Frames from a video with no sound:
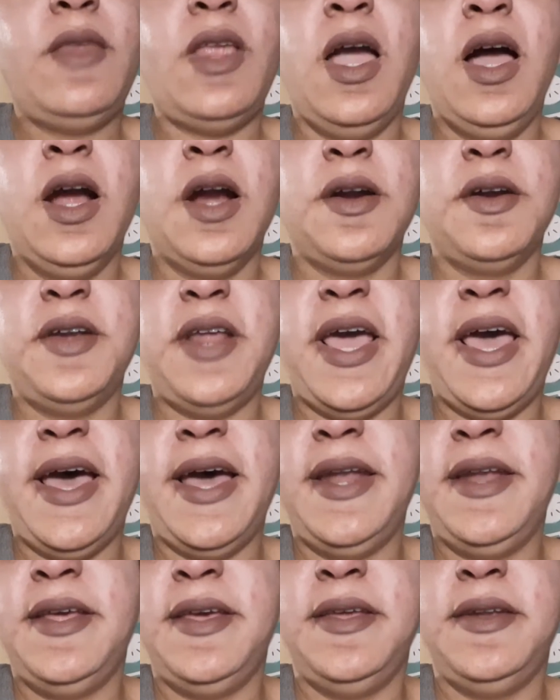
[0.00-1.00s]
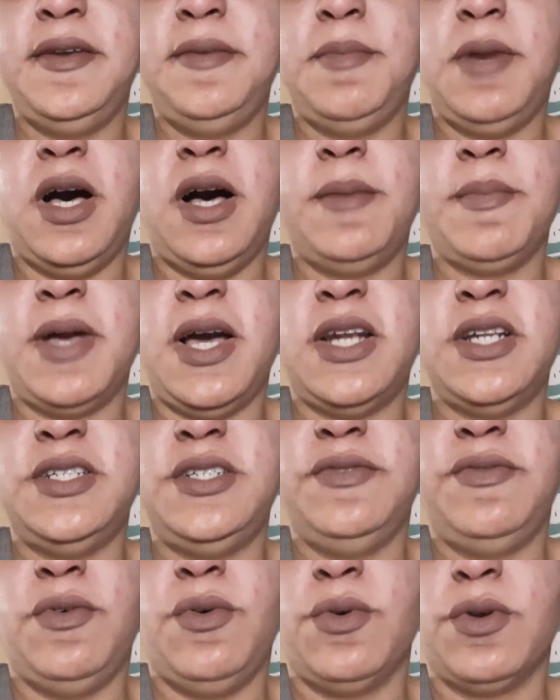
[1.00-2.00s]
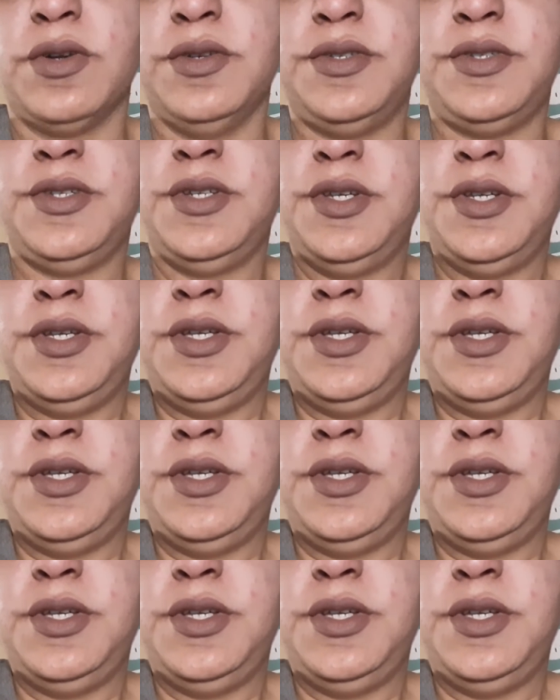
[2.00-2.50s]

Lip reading: her dad and mom got a divorce.